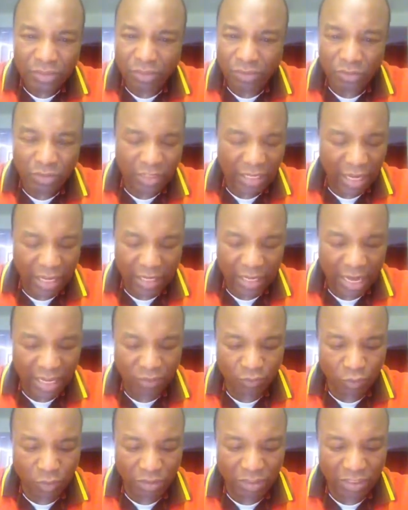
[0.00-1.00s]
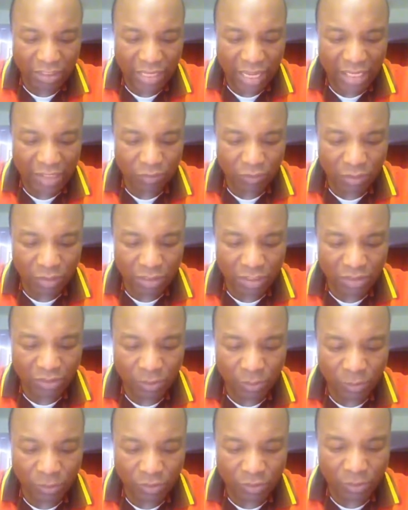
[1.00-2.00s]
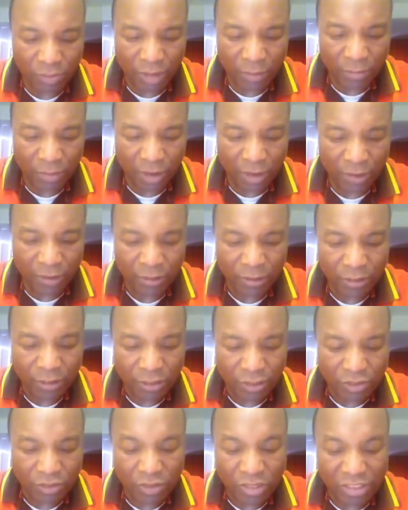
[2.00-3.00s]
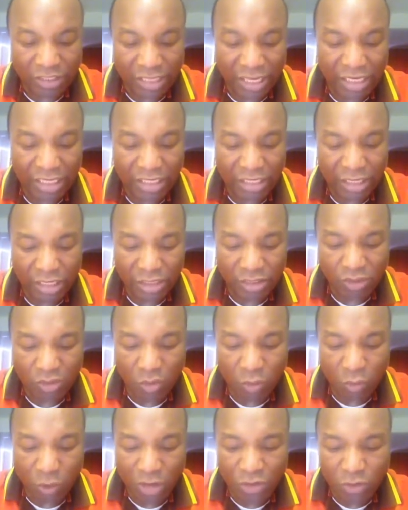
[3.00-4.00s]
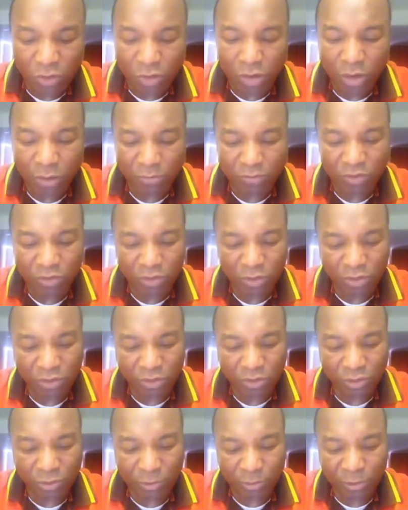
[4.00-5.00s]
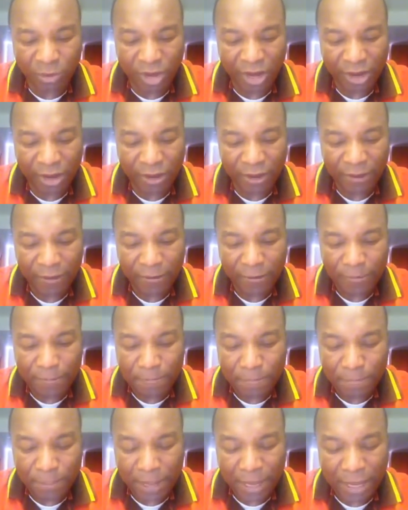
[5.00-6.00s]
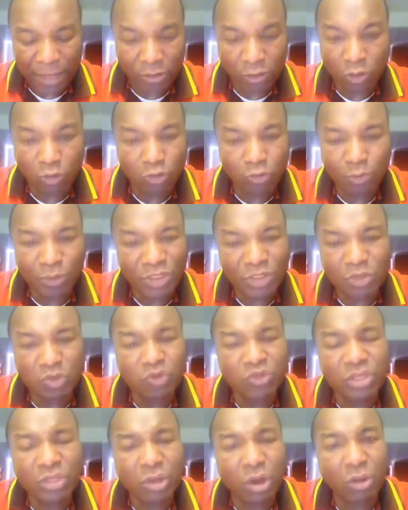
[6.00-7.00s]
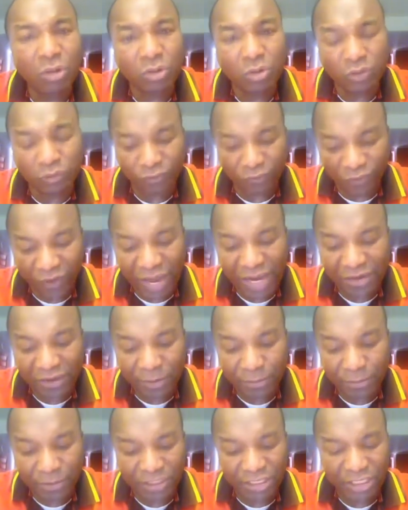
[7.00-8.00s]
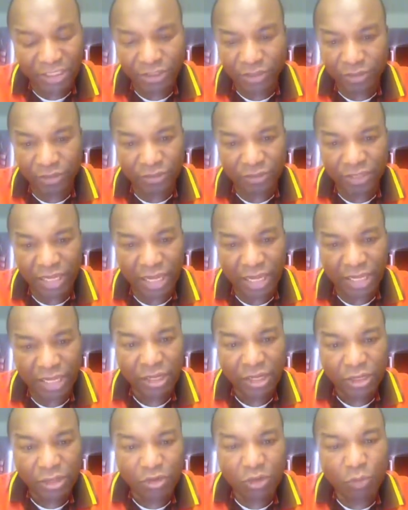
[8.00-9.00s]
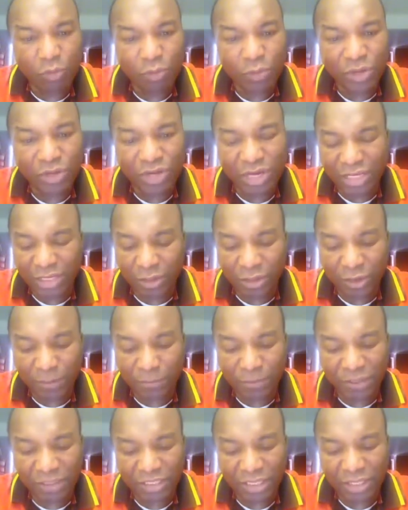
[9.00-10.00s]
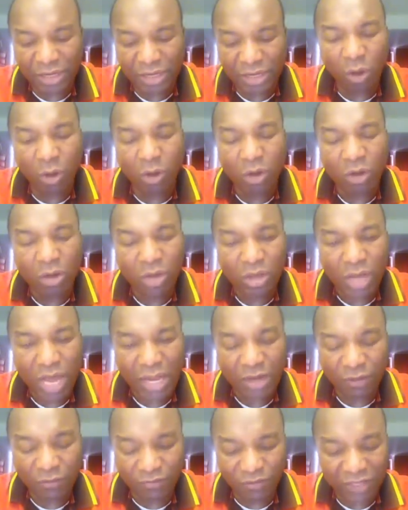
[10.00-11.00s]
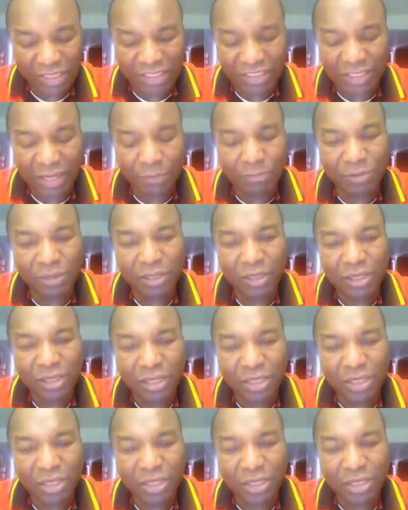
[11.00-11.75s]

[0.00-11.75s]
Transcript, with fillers: that's what it's supposed to be about. So he's saying, so when you come to prayer, don't be using all those vain repetitions, and don't be repeating all kind of things and be